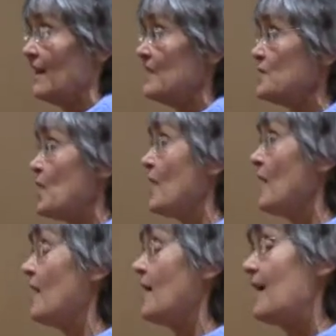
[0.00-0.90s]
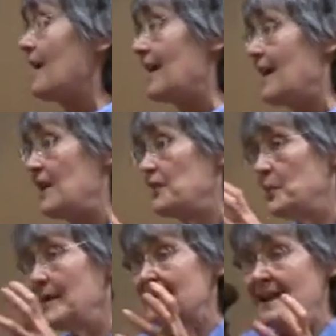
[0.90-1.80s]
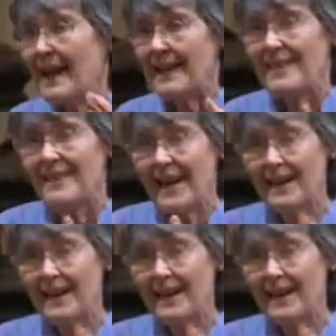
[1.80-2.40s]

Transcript: So if we take that